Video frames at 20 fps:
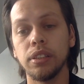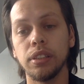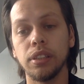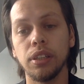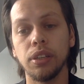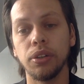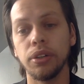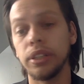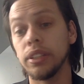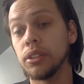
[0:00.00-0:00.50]

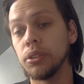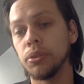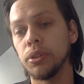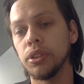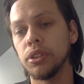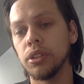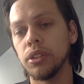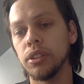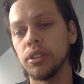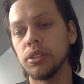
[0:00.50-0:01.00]
or
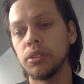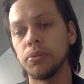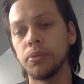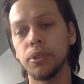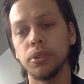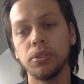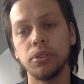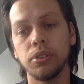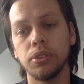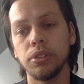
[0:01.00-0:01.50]
intuition is
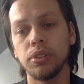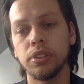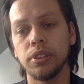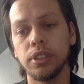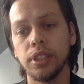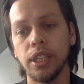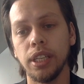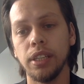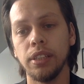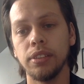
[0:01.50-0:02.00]
towards
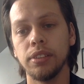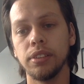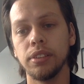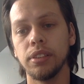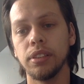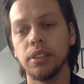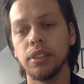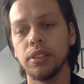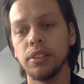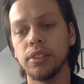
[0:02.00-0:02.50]
seeing
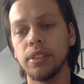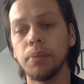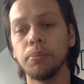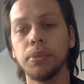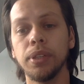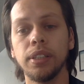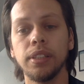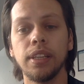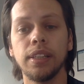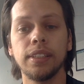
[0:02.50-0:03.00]

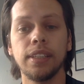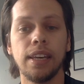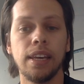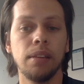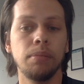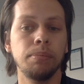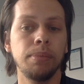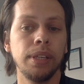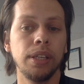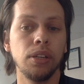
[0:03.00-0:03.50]
something that
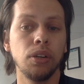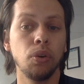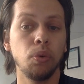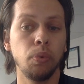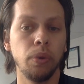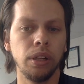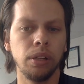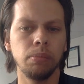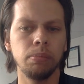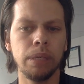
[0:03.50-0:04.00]
can be or
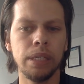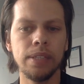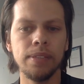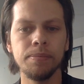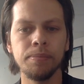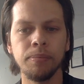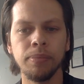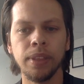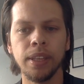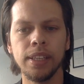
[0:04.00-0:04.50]
will be.
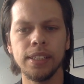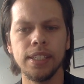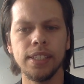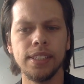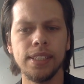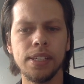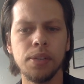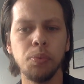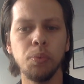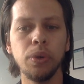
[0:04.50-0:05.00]
He says
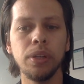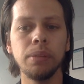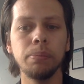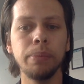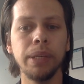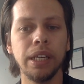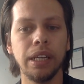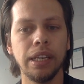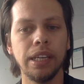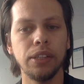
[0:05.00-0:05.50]
it will
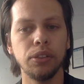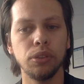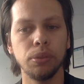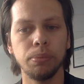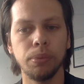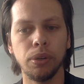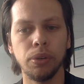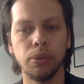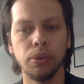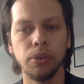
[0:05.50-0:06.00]
be clear
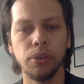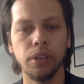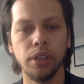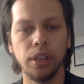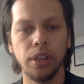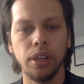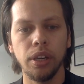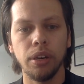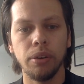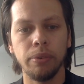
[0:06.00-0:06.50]
tomorrow.
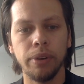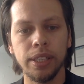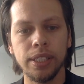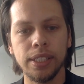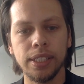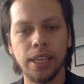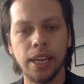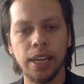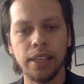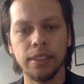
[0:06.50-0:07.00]
Red
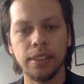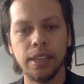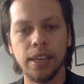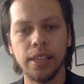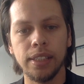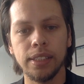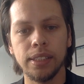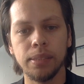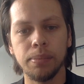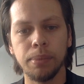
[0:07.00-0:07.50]
sky at
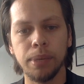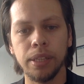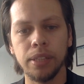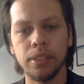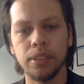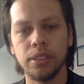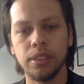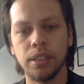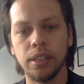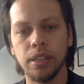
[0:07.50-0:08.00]
night
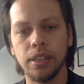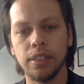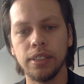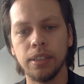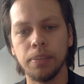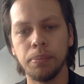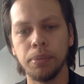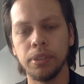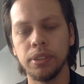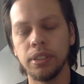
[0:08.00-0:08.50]
spreads a
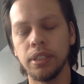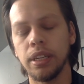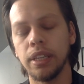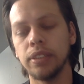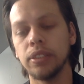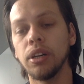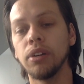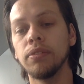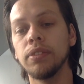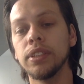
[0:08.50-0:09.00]
shepherd's
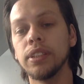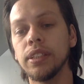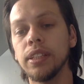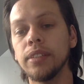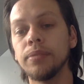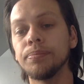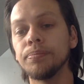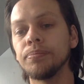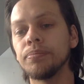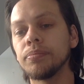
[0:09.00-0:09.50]
light.
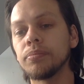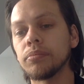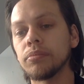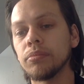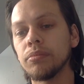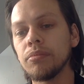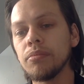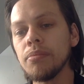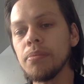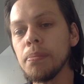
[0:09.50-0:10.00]
Obviously,
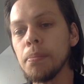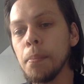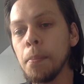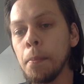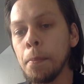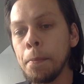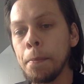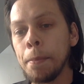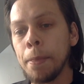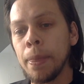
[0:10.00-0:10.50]

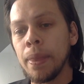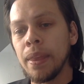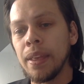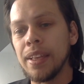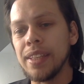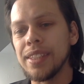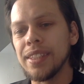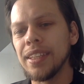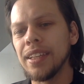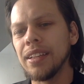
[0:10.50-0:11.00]

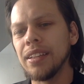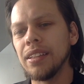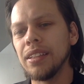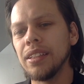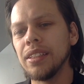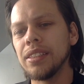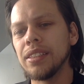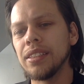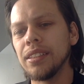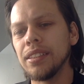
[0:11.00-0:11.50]
it's
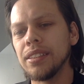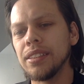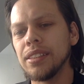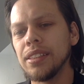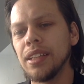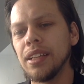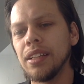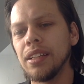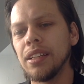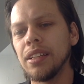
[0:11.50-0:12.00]

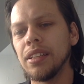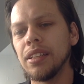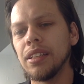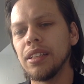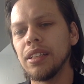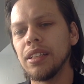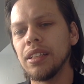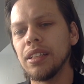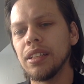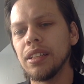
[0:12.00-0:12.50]
still
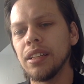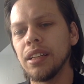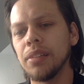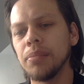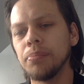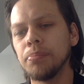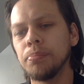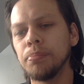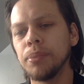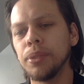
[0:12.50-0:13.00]

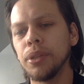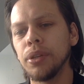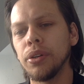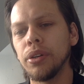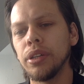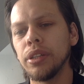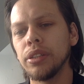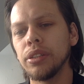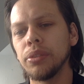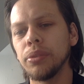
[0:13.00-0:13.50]
not pure
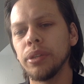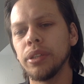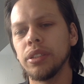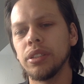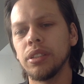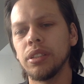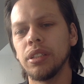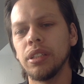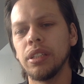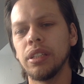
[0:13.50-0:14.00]

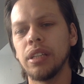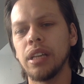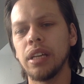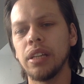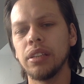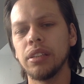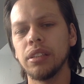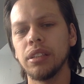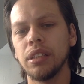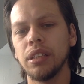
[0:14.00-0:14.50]
intuition in that,